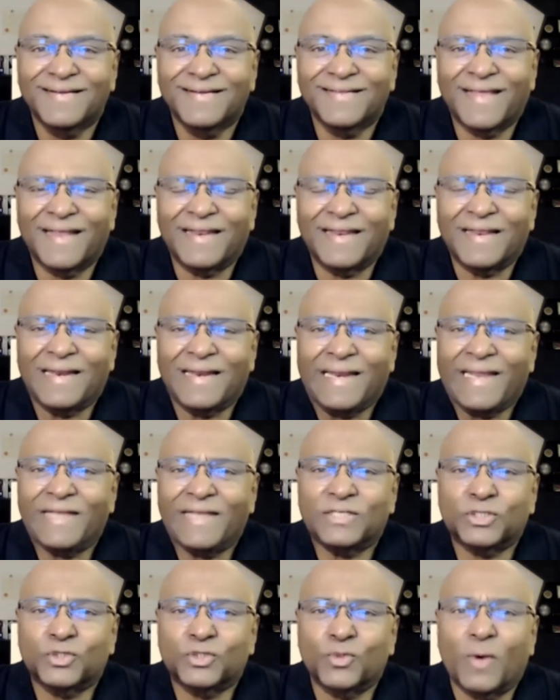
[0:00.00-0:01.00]
that
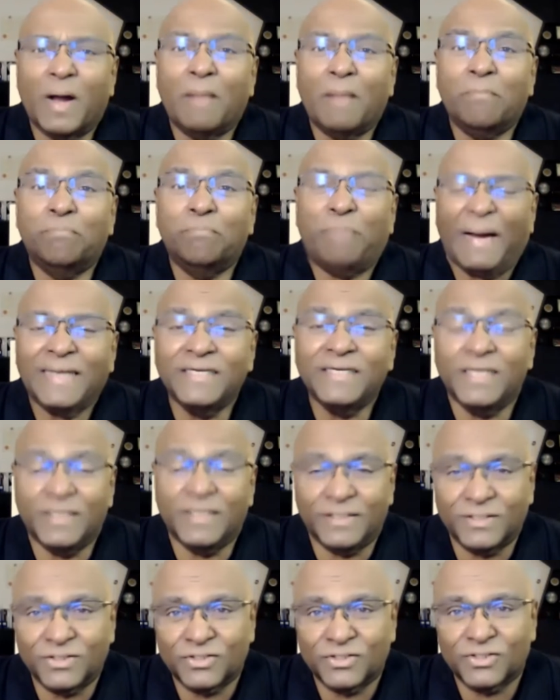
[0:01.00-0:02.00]
leads to
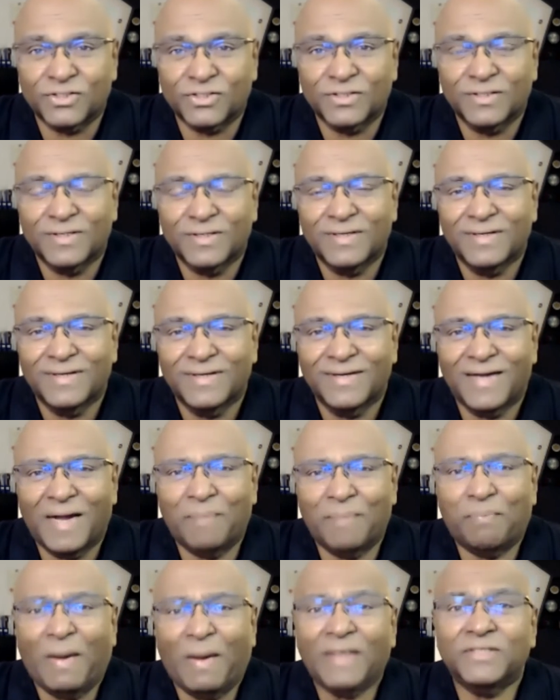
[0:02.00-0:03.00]
abundance.
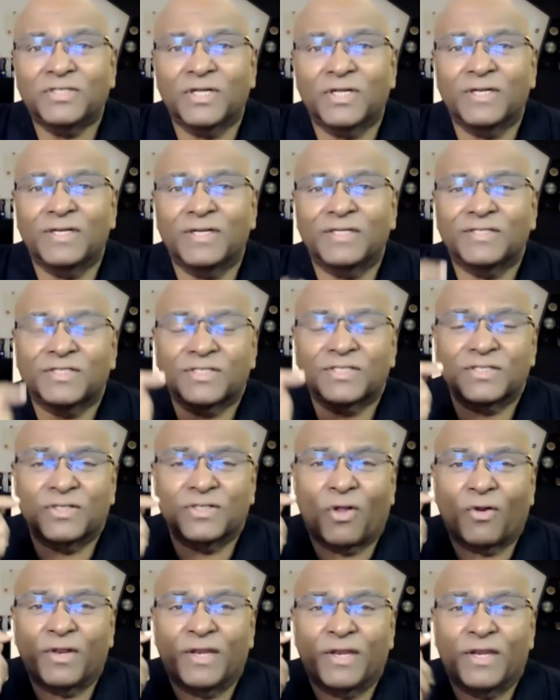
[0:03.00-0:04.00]
Abundance
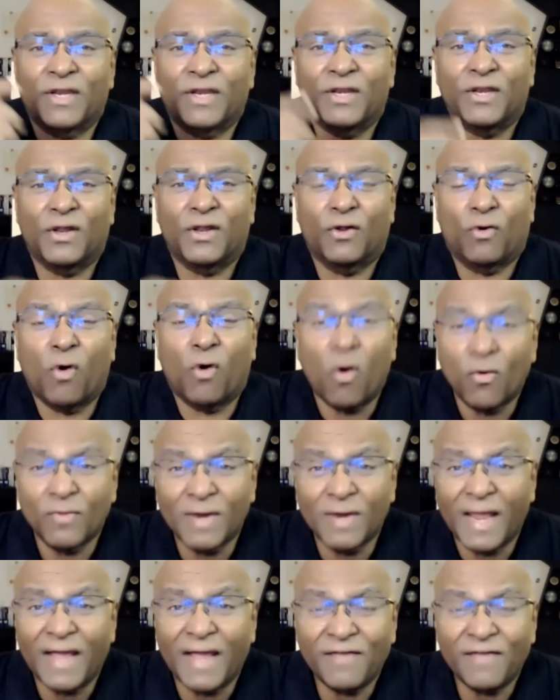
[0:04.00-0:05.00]
not in your
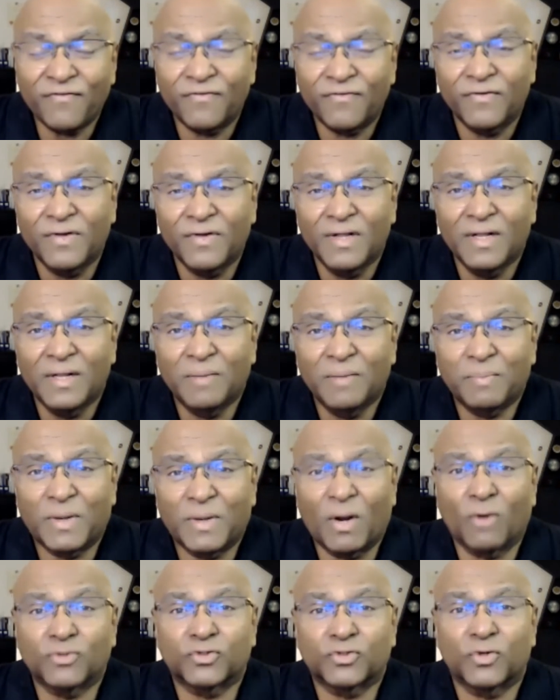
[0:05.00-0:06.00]
own life,
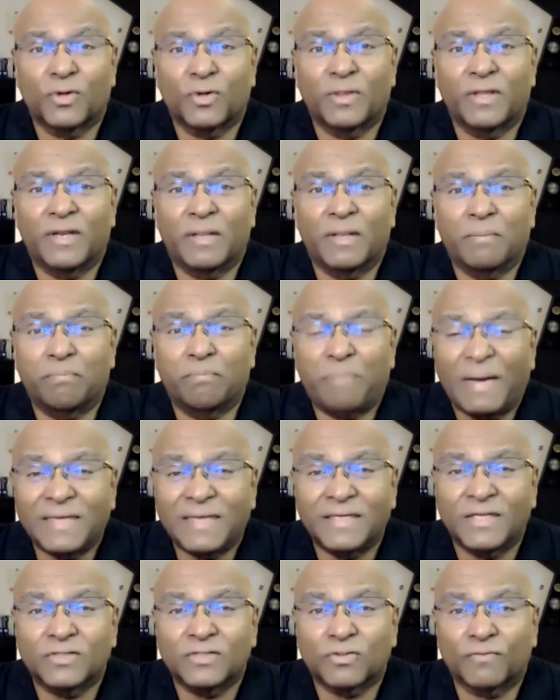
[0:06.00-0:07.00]
but also in the
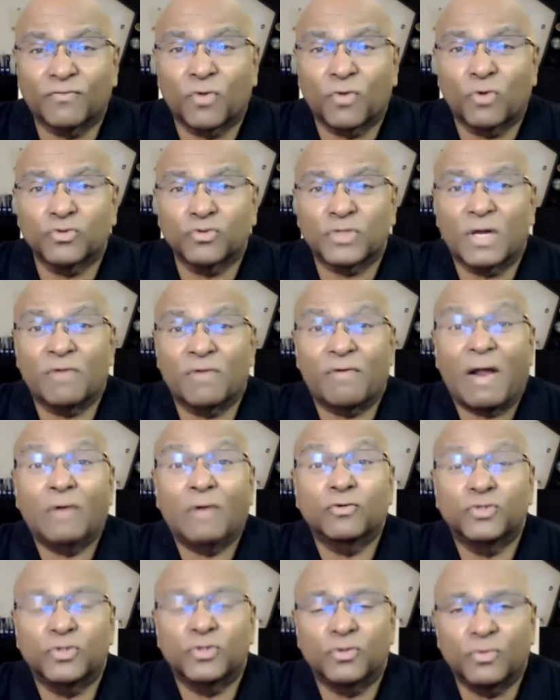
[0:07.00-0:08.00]
abundance of those
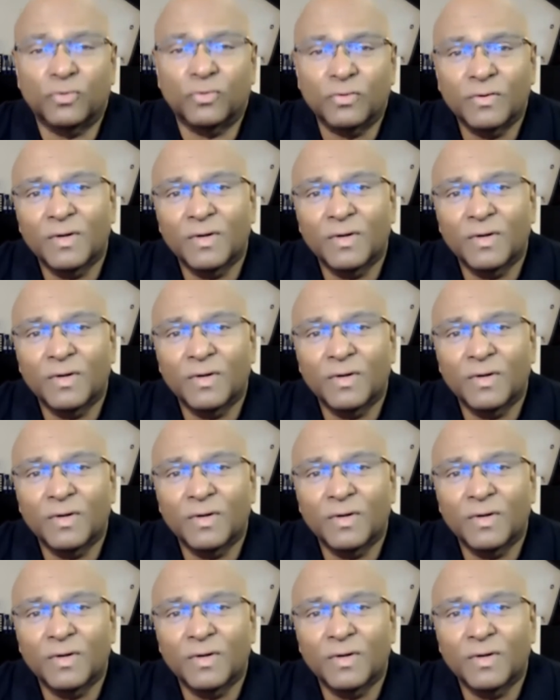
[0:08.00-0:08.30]
around you.